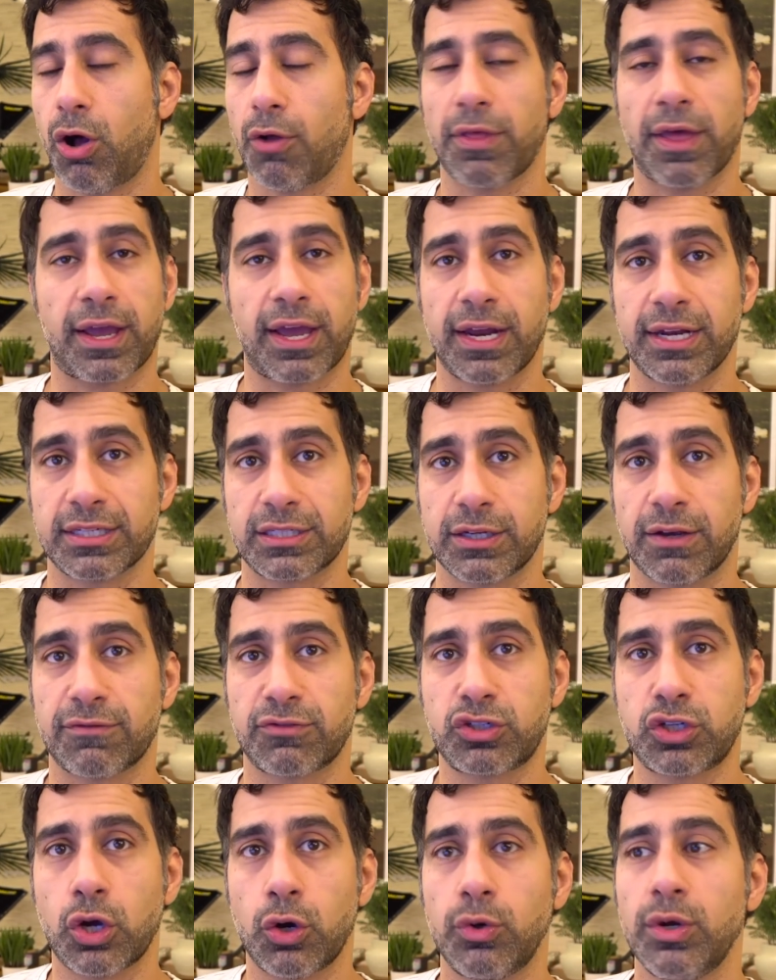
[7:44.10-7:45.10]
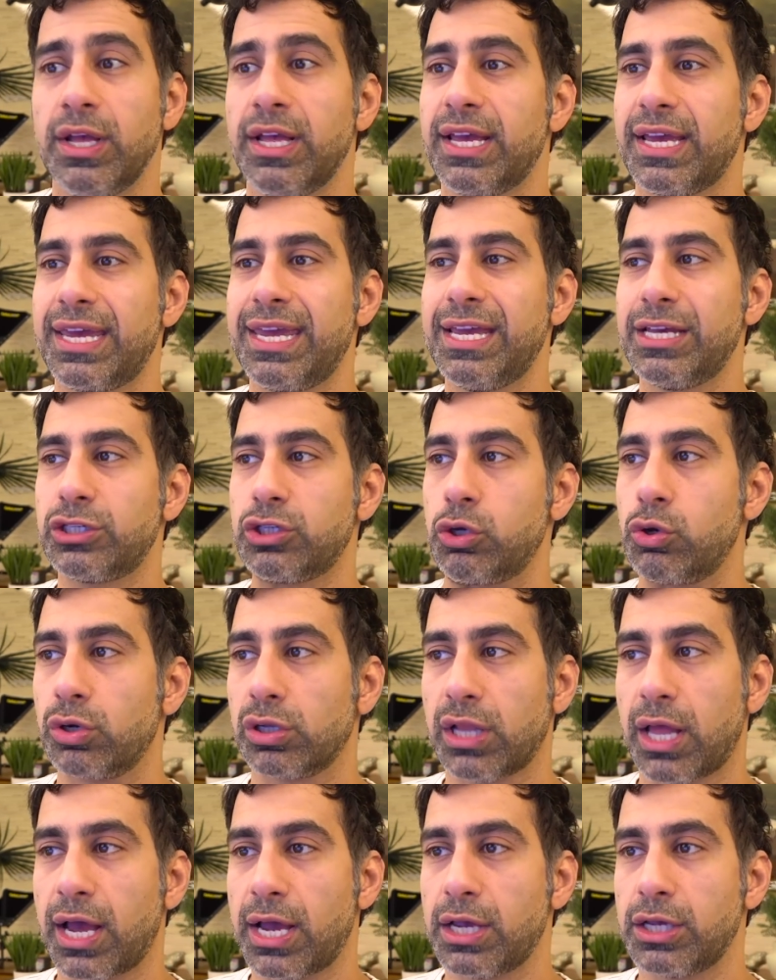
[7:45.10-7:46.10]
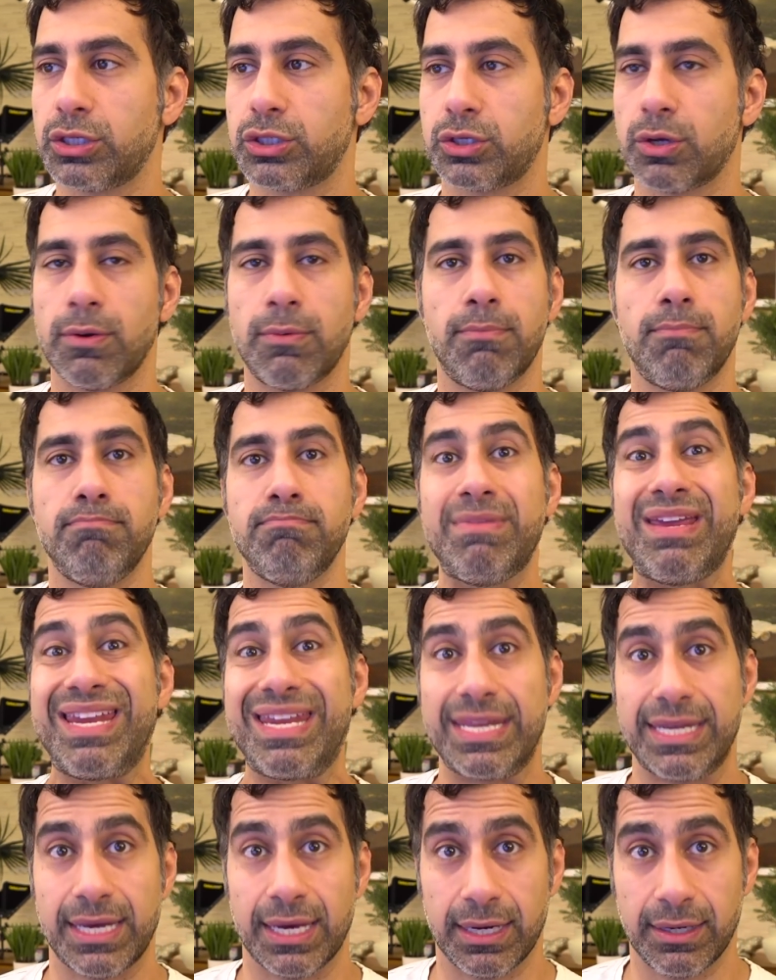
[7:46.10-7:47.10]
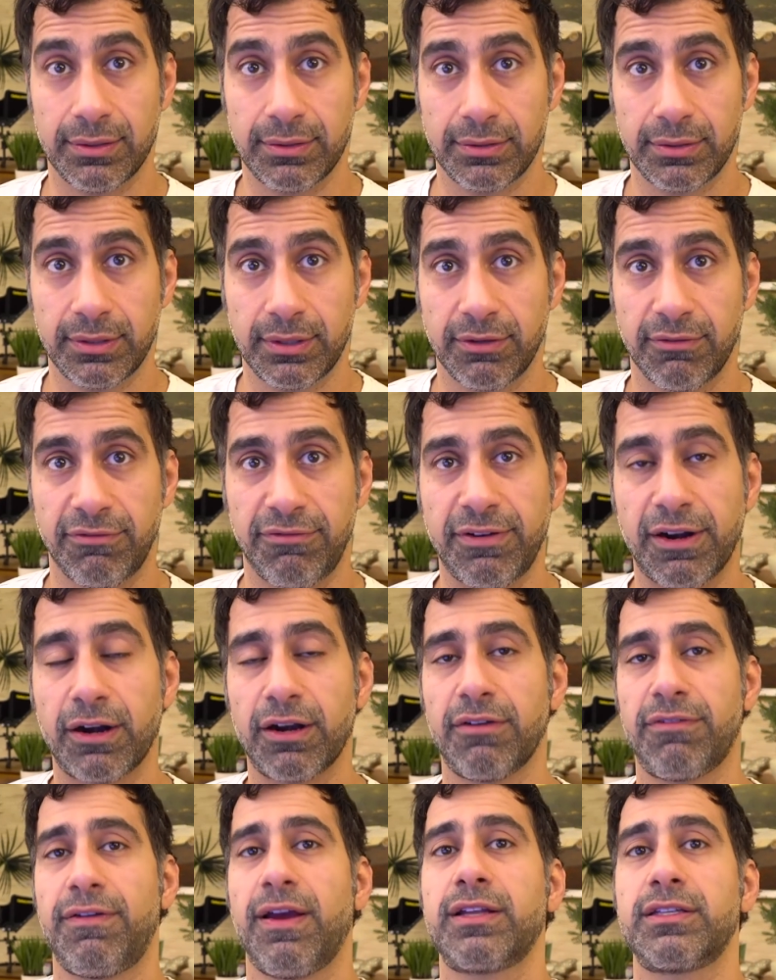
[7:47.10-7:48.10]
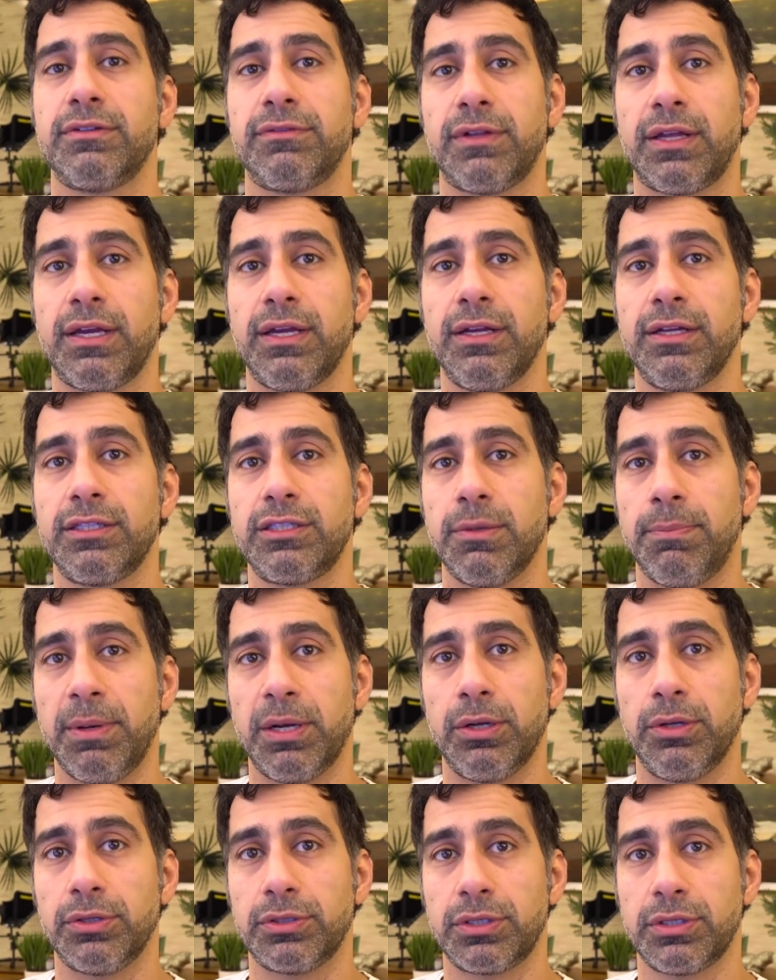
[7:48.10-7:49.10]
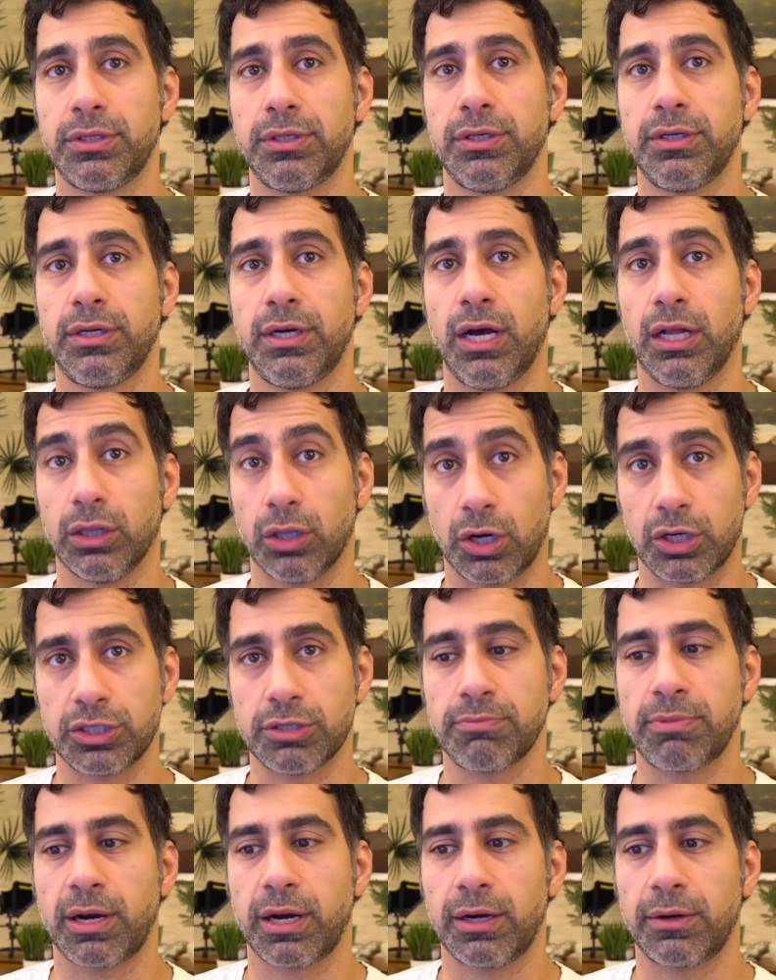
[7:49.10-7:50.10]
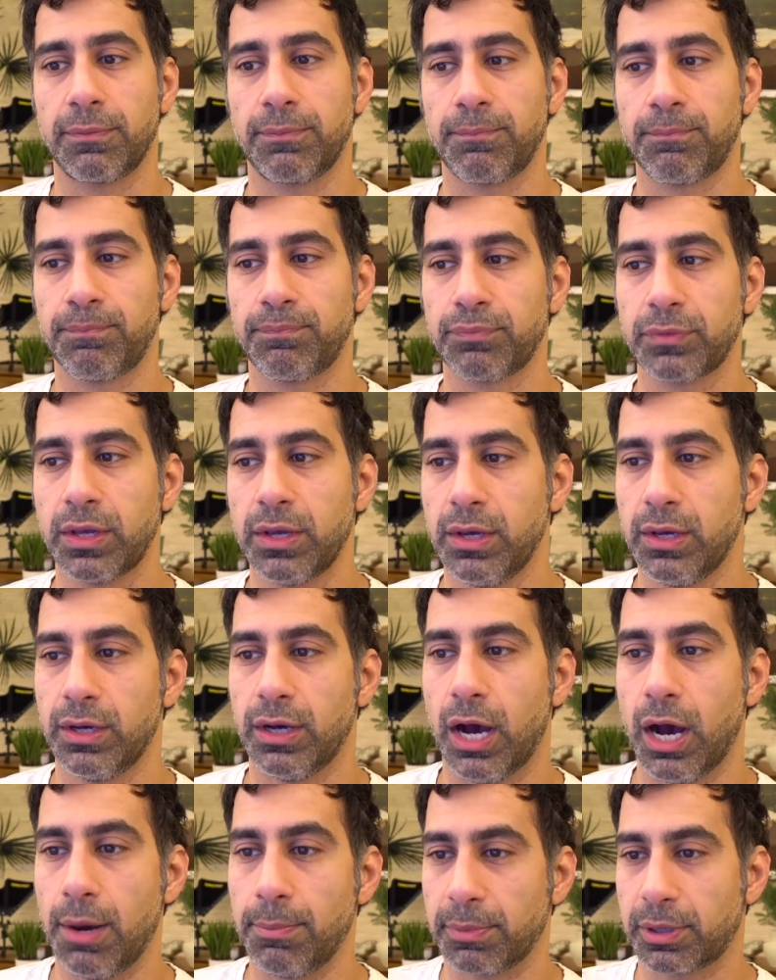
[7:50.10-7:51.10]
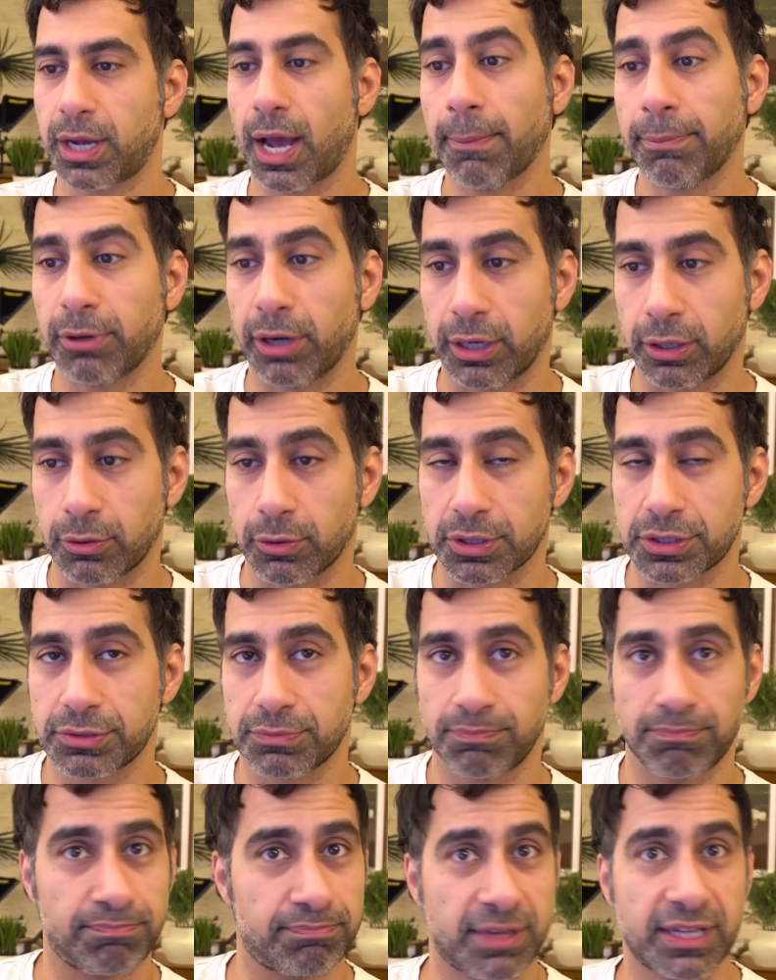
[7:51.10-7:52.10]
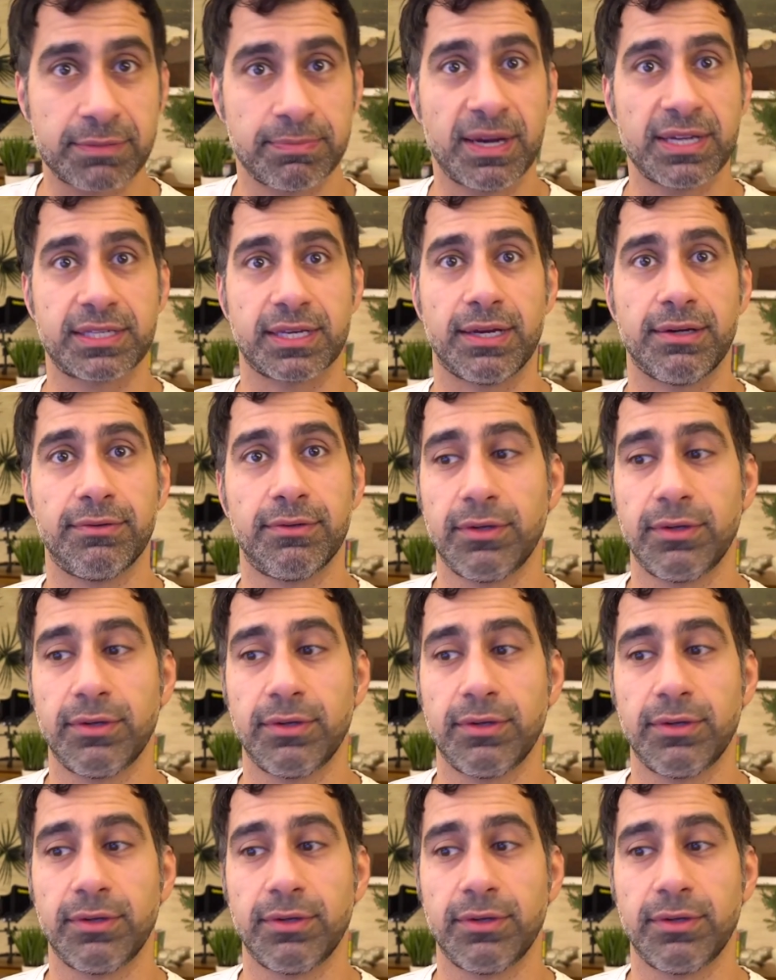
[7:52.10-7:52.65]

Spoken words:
that kind of stuff. So he has utilized media very effectively to build a large empire. Copywriting course, that's my site.